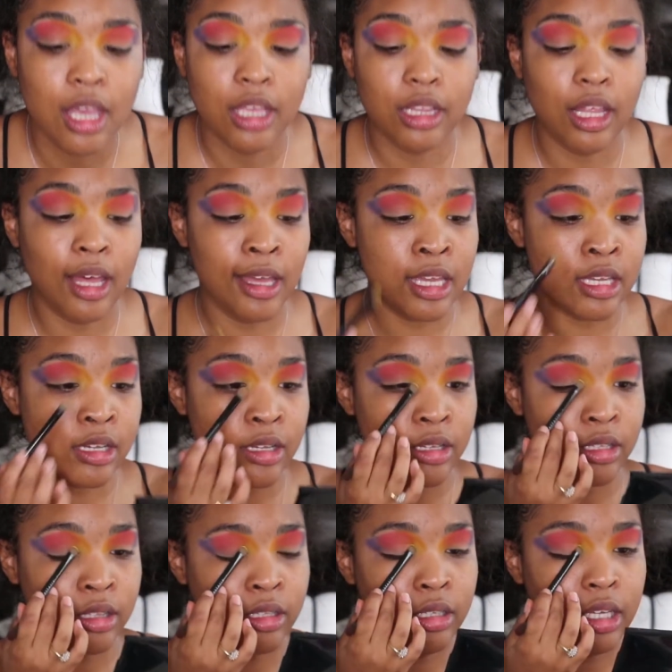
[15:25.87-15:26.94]
Like,
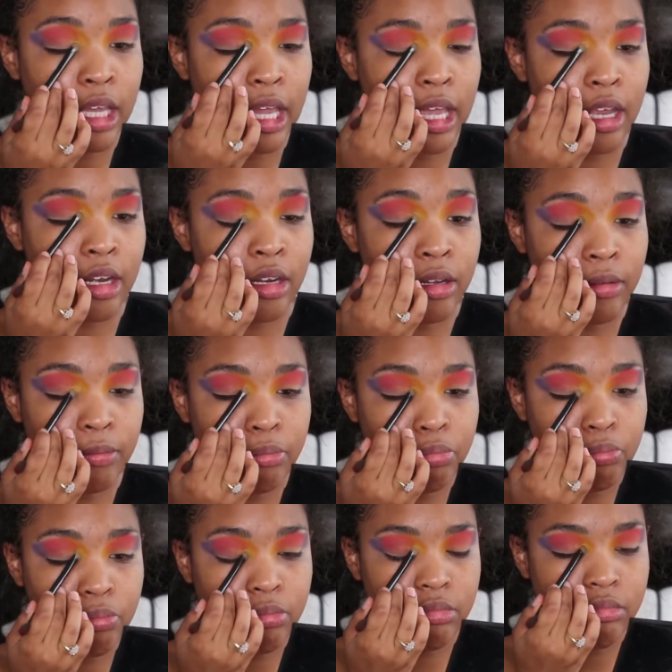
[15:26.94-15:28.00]
look at
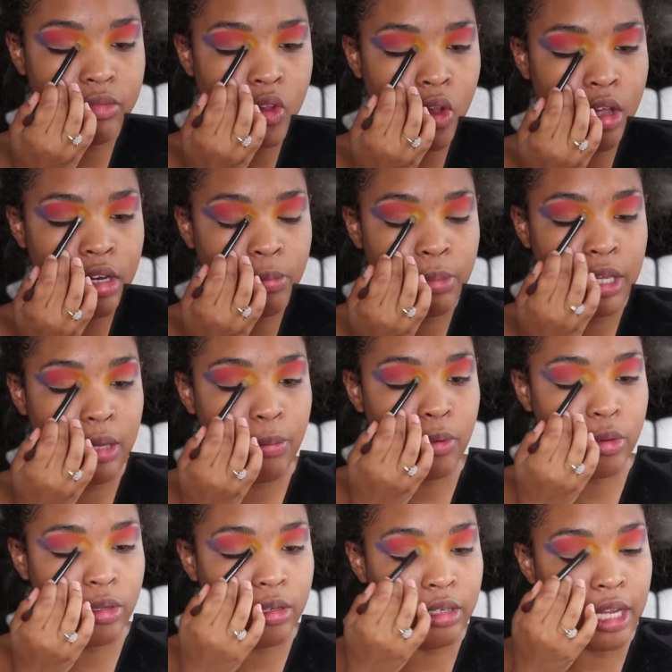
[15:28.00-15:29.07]
all the people
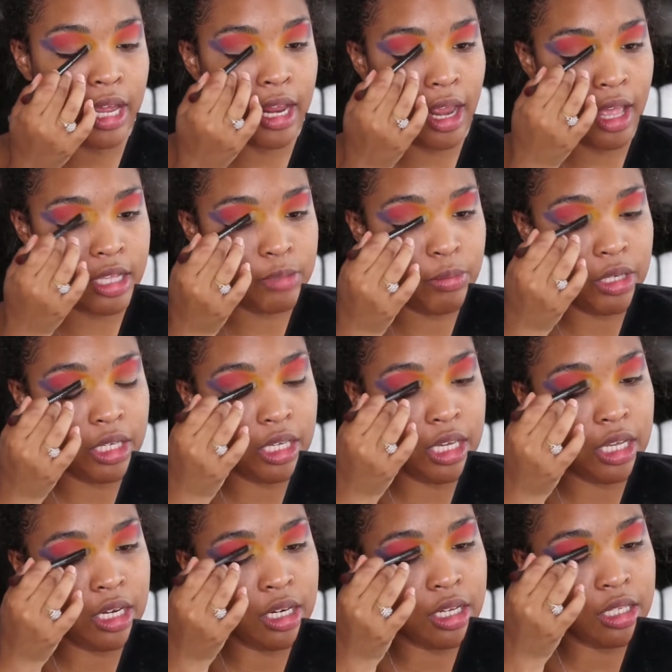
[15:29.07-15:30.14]
that has been
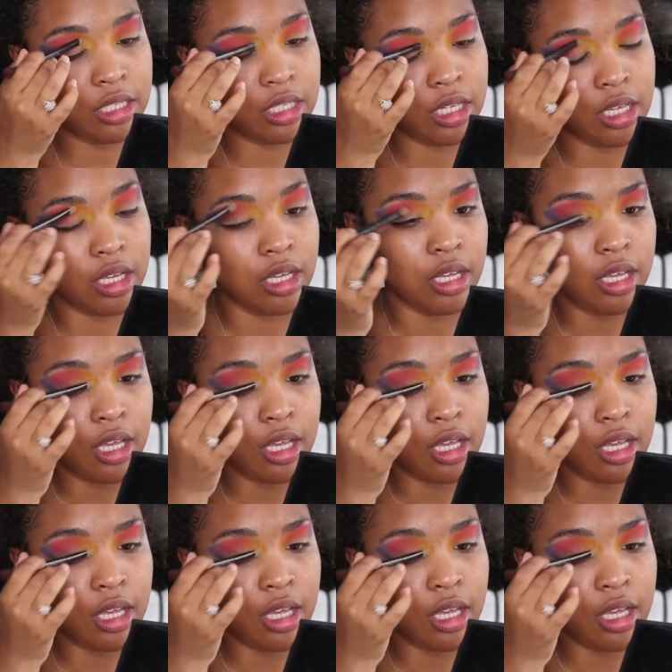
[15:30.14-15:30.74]
getting into